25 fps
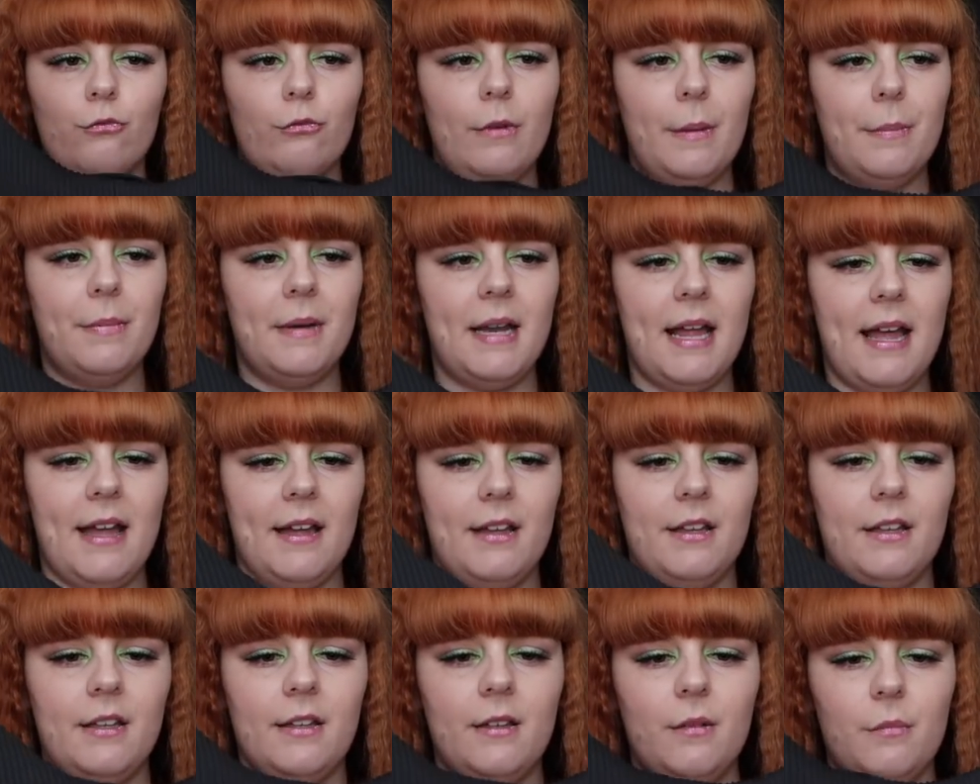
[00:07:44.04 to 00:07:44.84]
rib
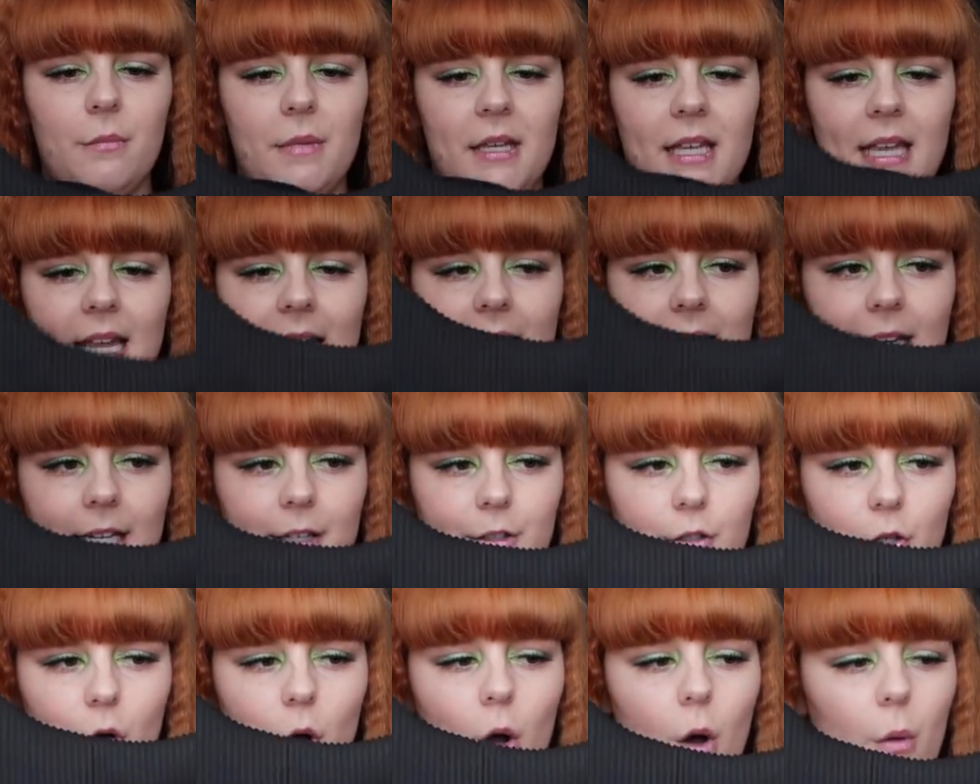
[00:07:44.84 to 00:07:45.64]
neck
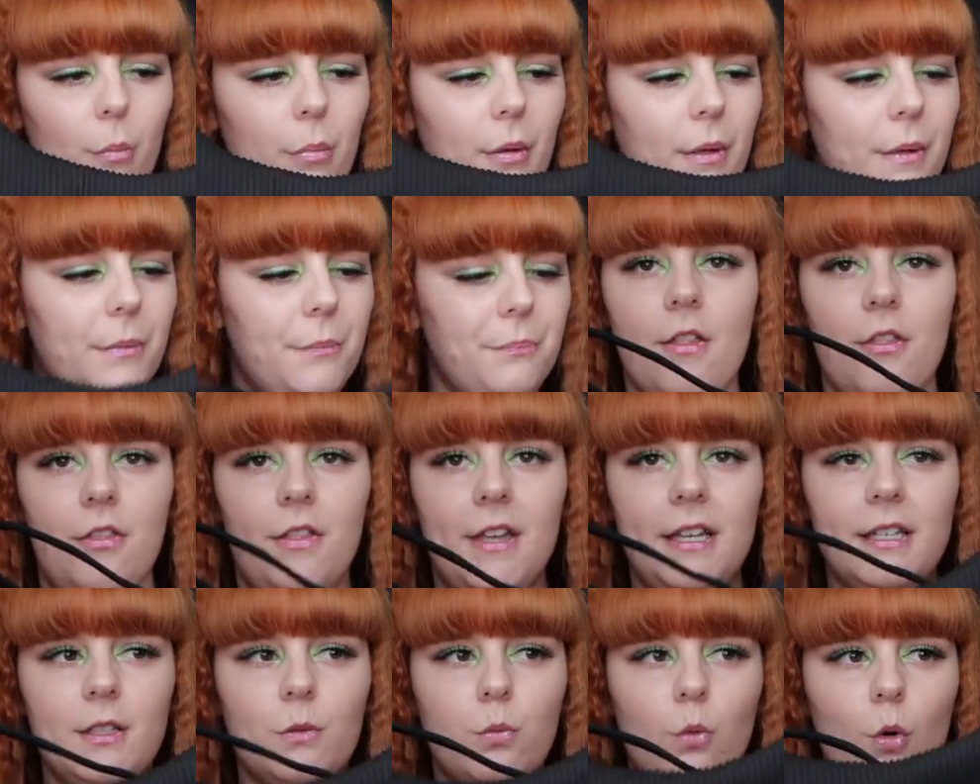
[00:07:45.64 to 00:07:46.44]
bikini top.
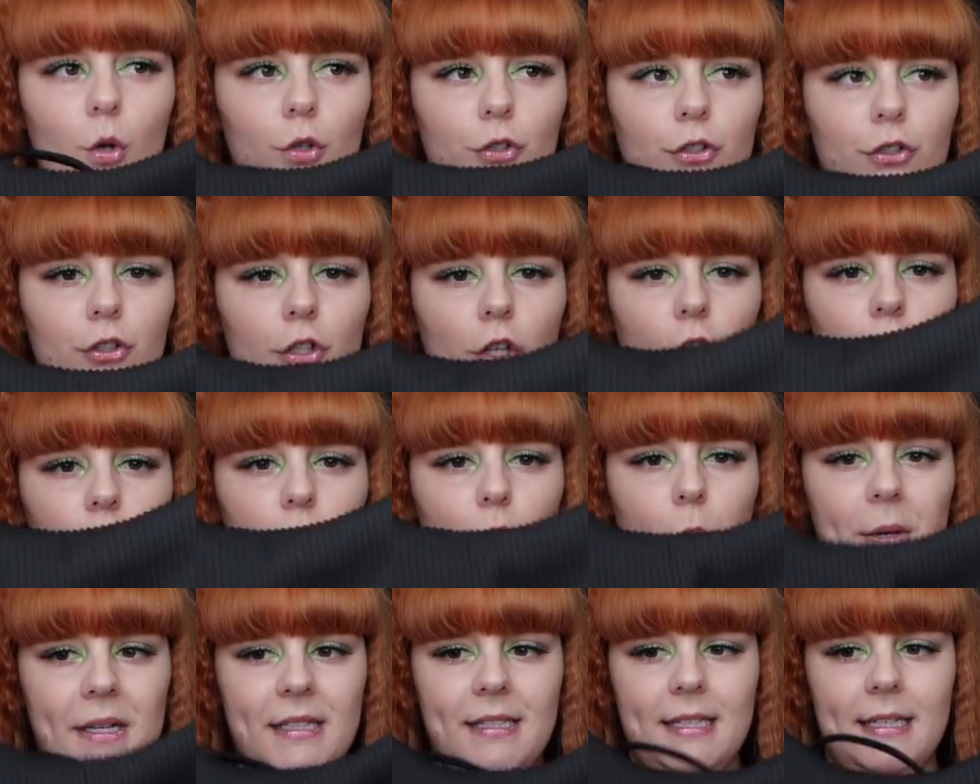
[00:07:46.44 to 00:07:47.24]
This was
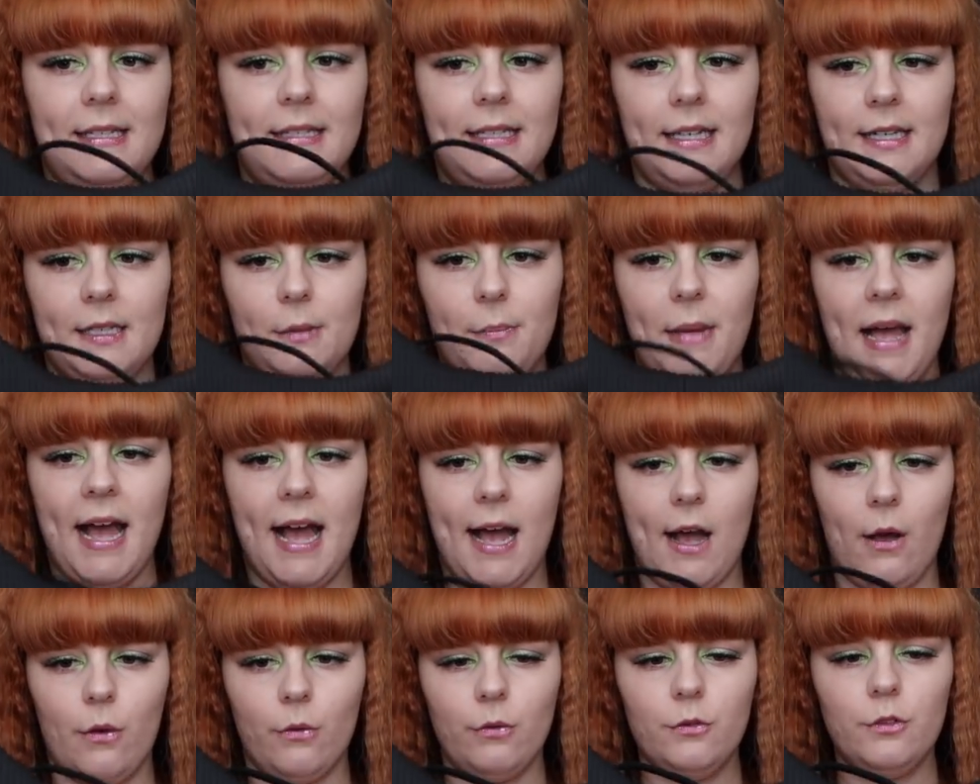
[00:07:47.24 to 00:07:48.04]

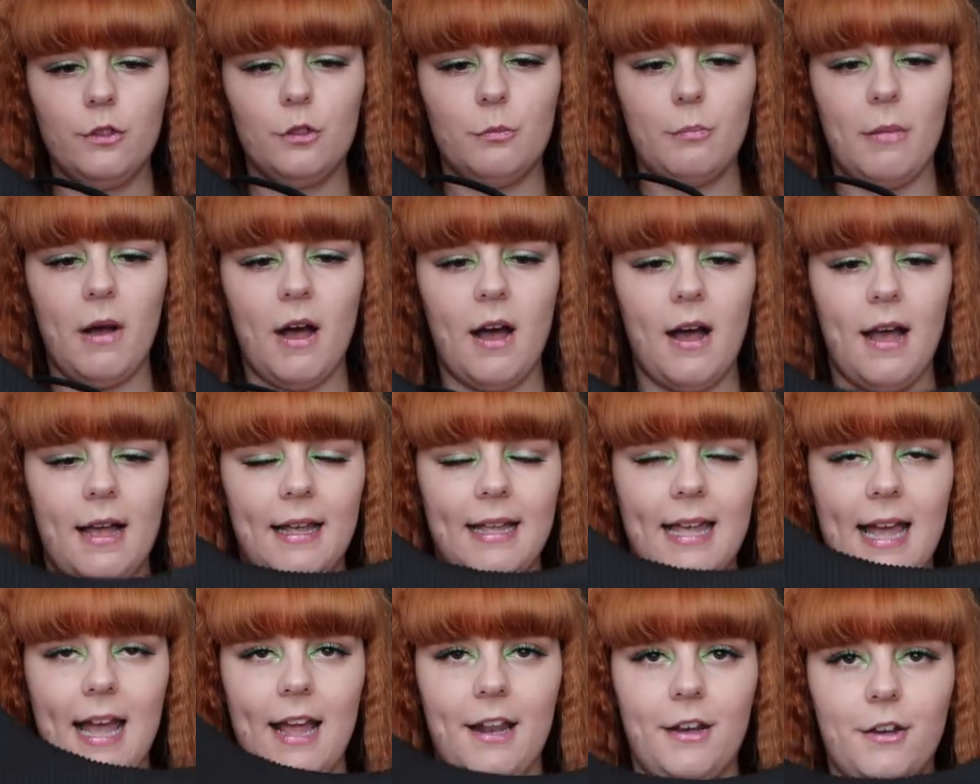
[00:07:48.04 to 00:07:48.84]
£26, but
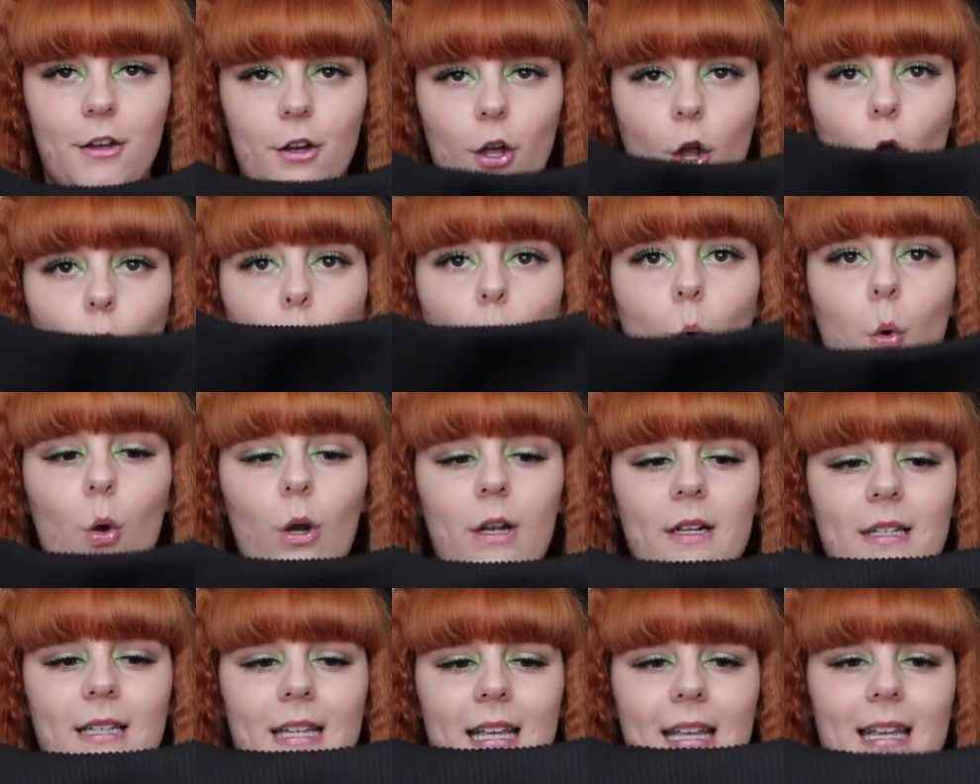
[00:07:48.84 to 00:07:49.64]
again,
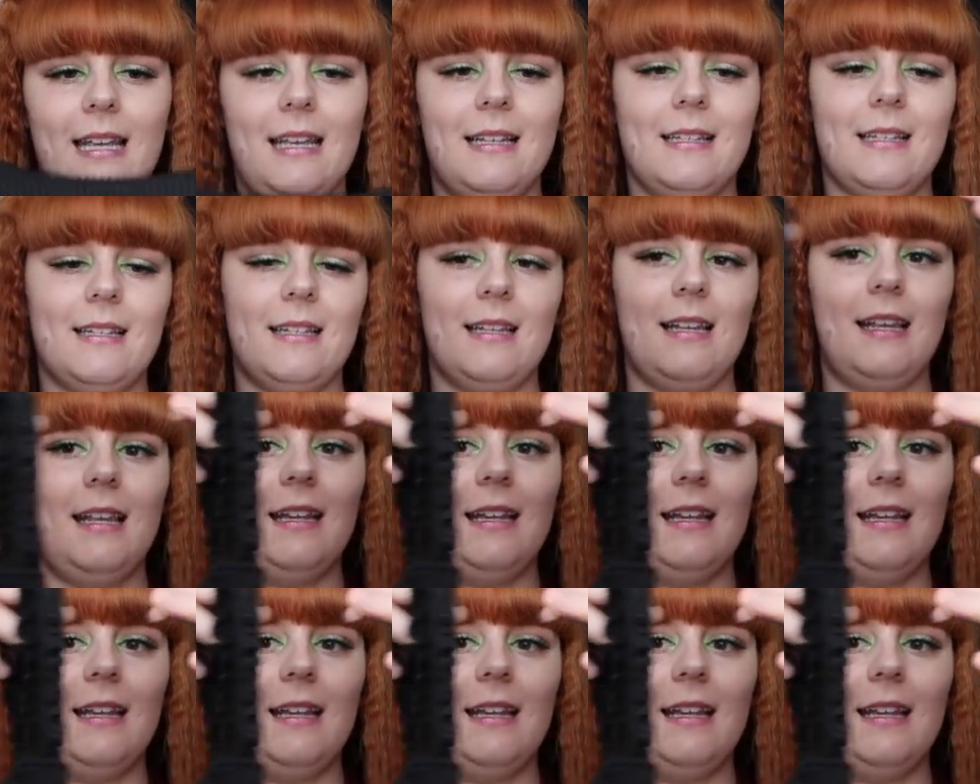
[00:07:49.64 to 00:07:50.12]
quality is